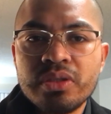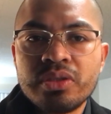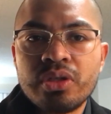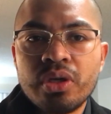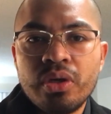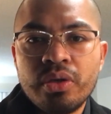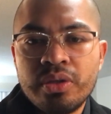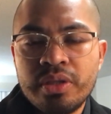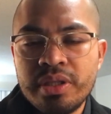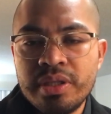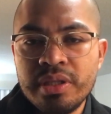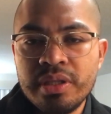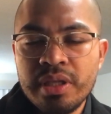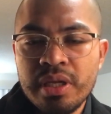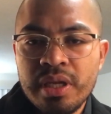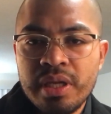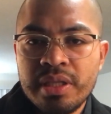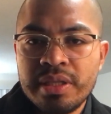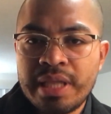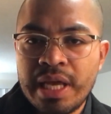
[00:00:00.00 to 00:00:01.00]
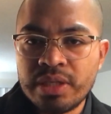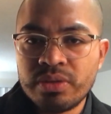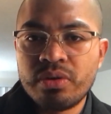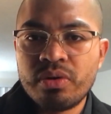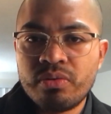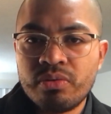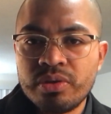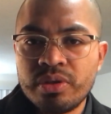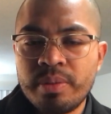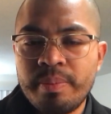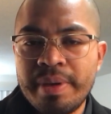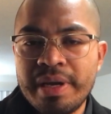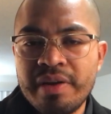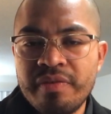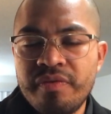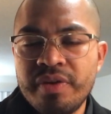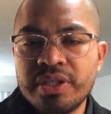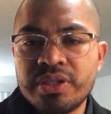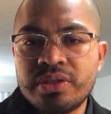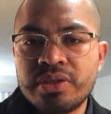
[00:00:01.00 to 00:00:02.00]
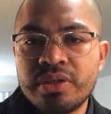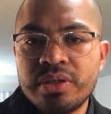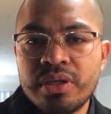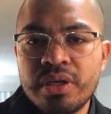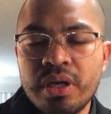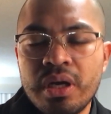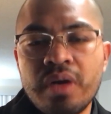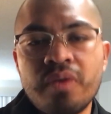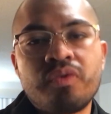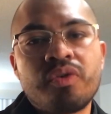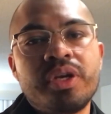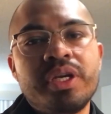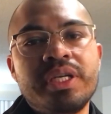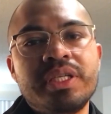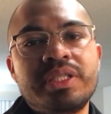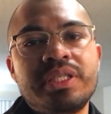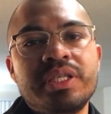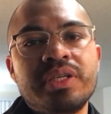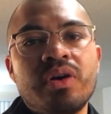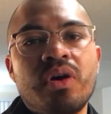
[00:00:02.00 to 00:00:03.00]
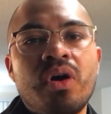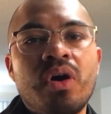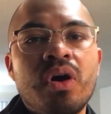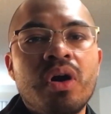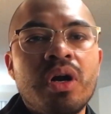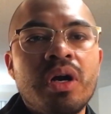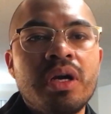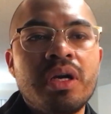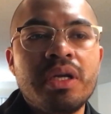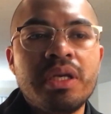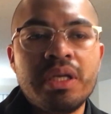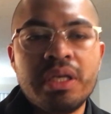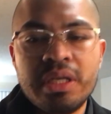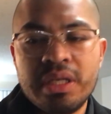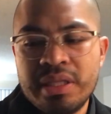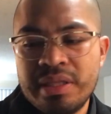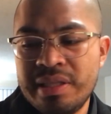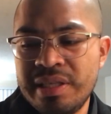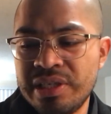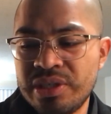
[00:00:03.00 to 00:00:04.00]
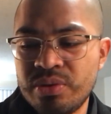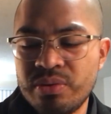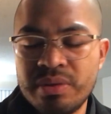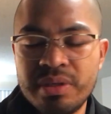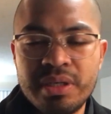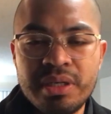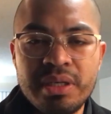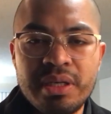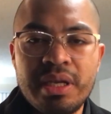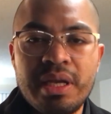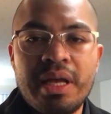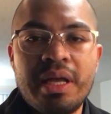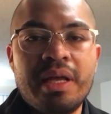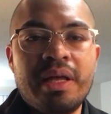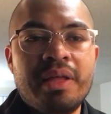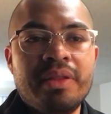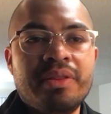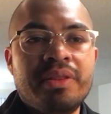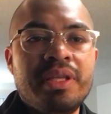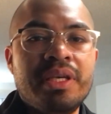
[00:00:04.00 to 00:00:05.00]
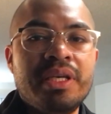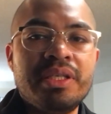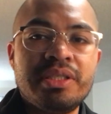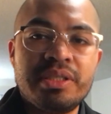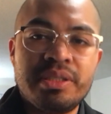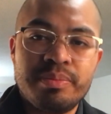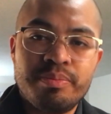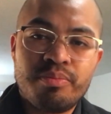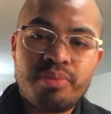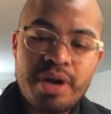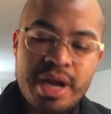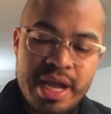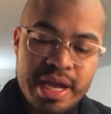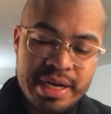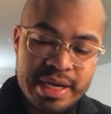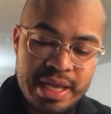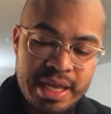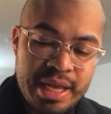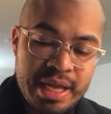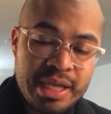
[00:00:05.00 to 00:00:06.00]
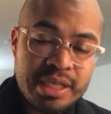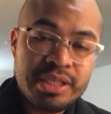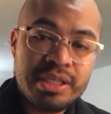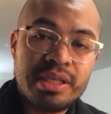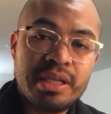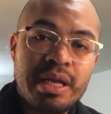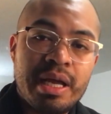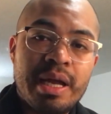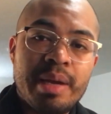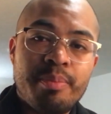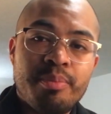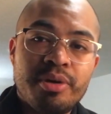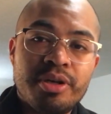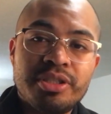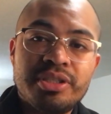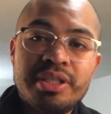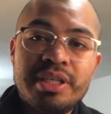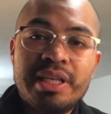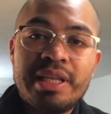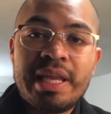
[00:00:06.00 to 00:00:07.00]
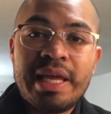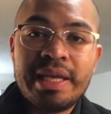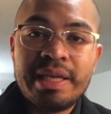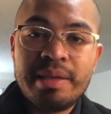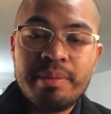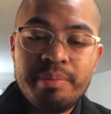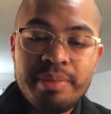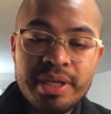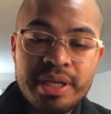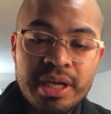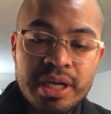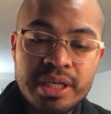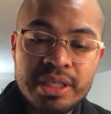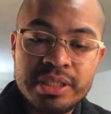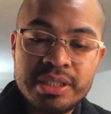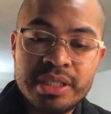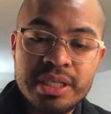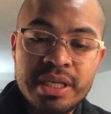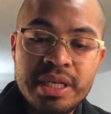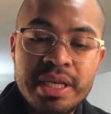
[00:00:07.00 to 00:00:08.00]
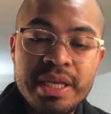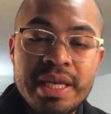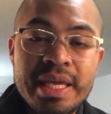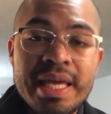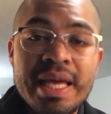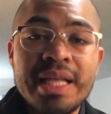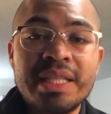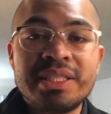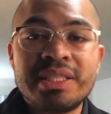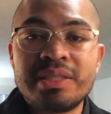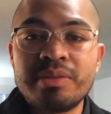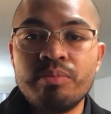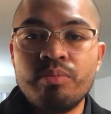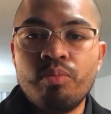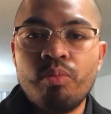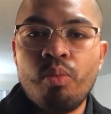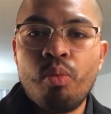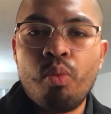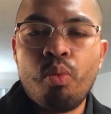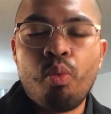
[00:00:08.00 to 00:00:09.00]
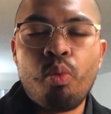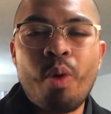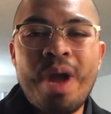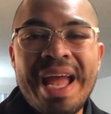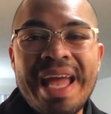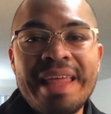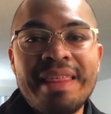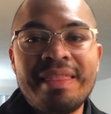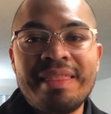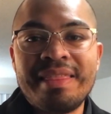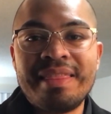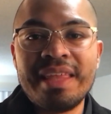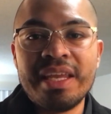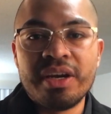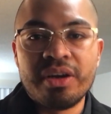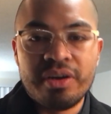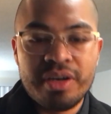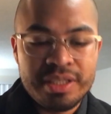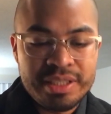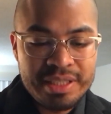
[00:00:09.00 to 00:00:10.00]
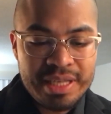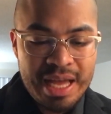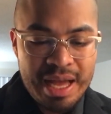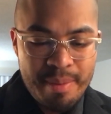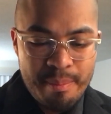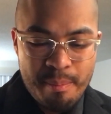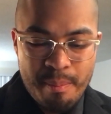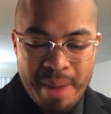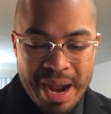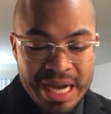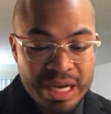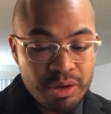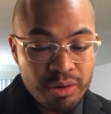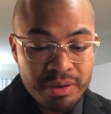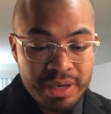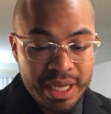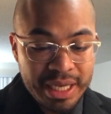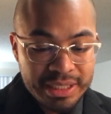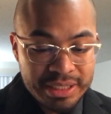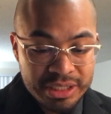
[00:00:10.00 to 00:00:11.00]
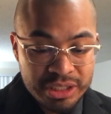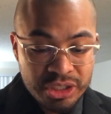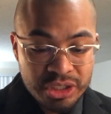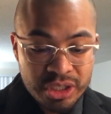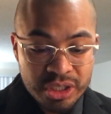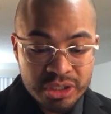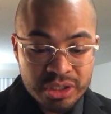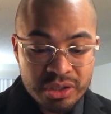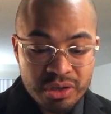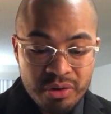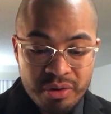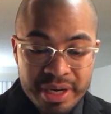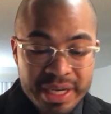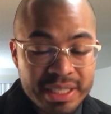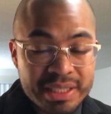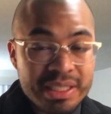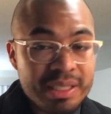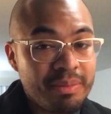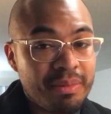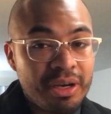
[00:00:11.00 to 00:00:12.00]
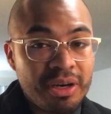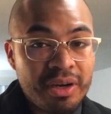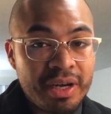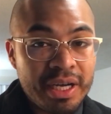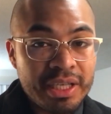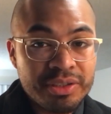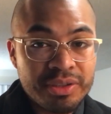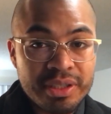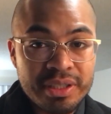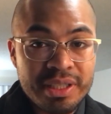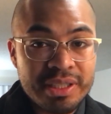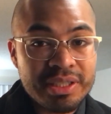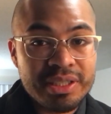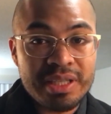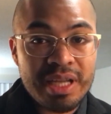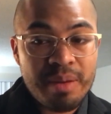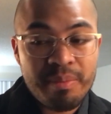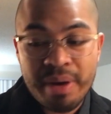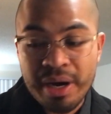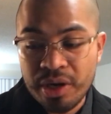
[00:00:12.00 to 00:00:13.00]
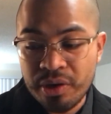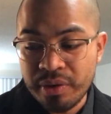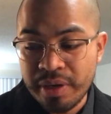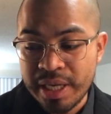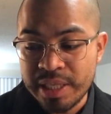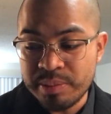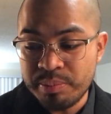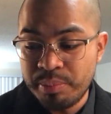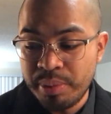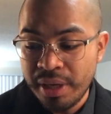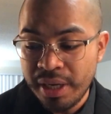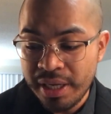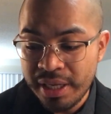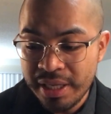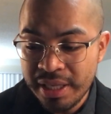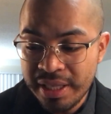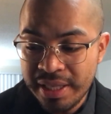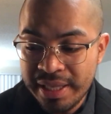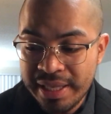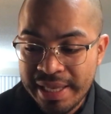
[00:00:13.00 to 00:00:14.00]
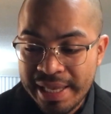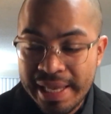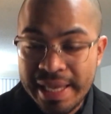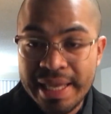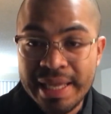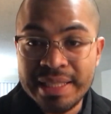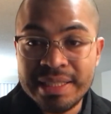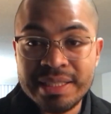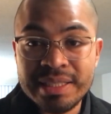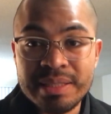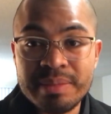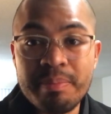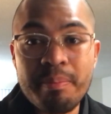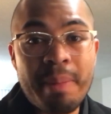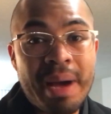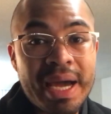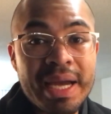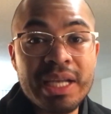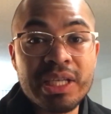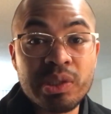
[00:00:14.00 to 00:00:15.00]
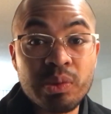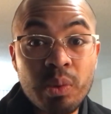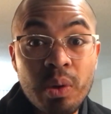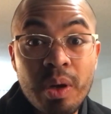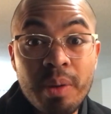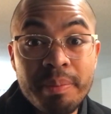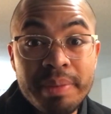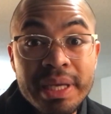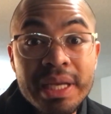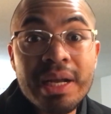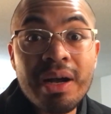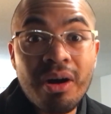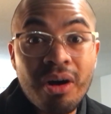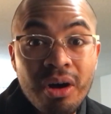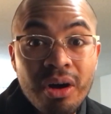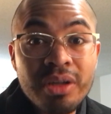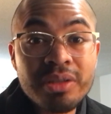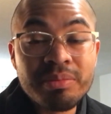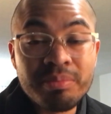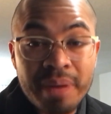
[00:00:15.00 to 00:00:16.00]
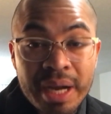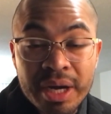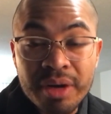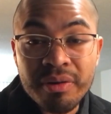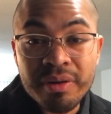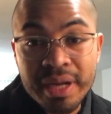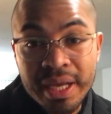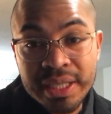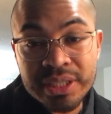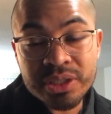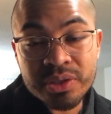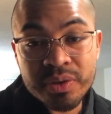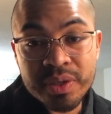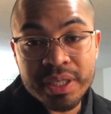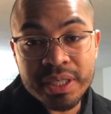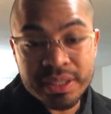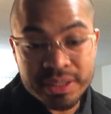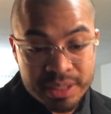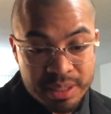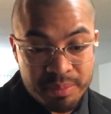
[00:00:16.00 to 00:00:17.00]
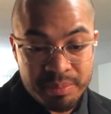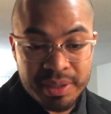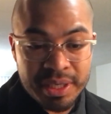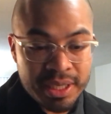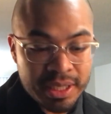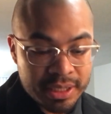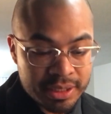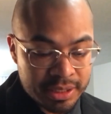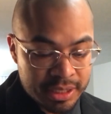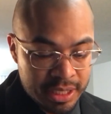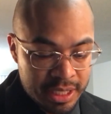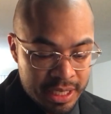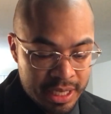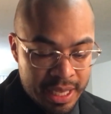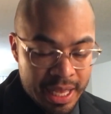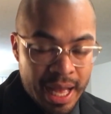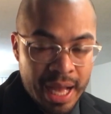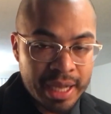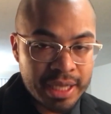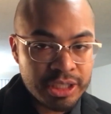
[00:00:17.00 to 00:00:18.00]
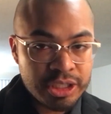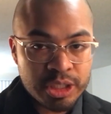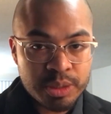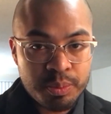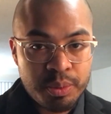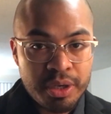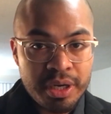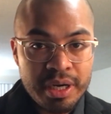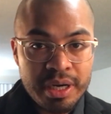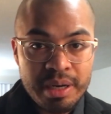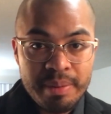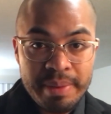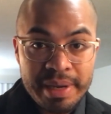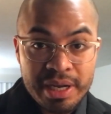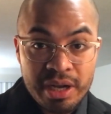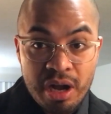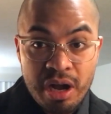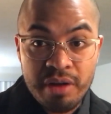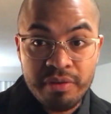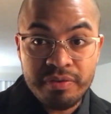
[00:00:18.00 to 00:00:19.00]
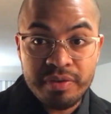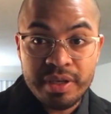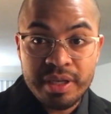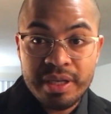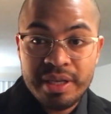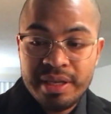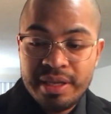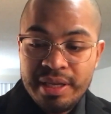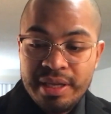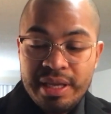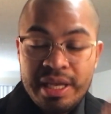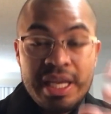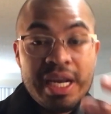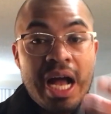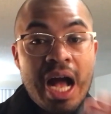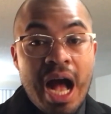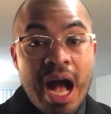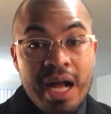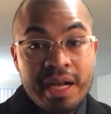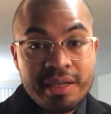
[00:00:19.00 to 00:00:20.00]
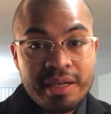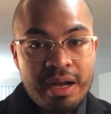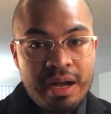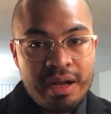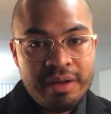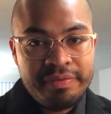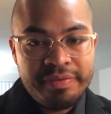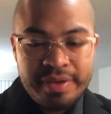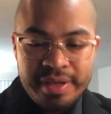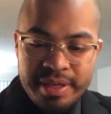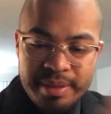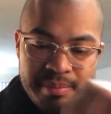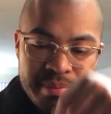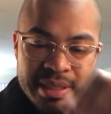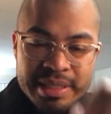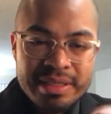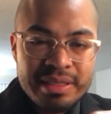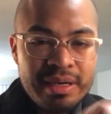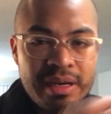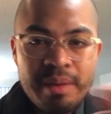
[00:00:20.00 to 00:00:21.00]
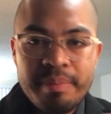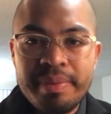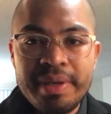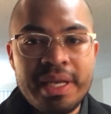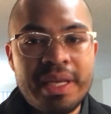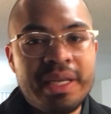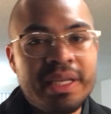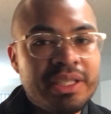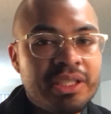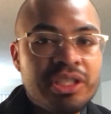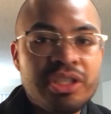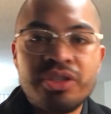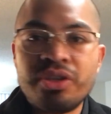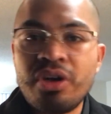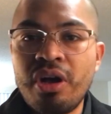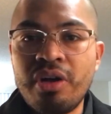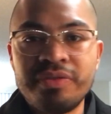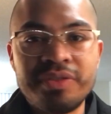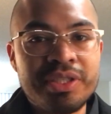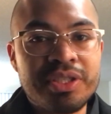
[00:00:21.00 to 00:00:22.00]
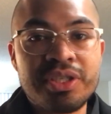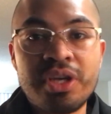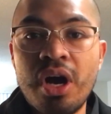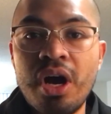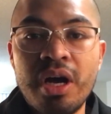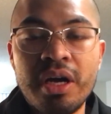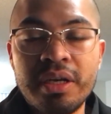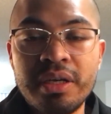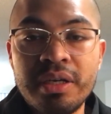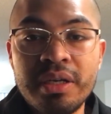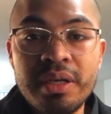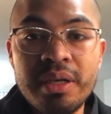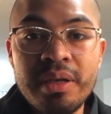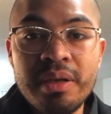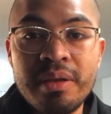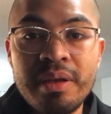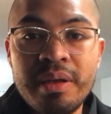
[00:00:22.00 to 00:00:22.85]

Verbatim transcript: So that's what the benefits of creatine are. This brand, I personally like it because it's way thinner. It's not micronized, it's just creatine monohydrate. This is not micronized, but it might as well be called micronized creatine because I can just put it in my coffee, and hot coffee, mix it up, and it dissolves, it's gone.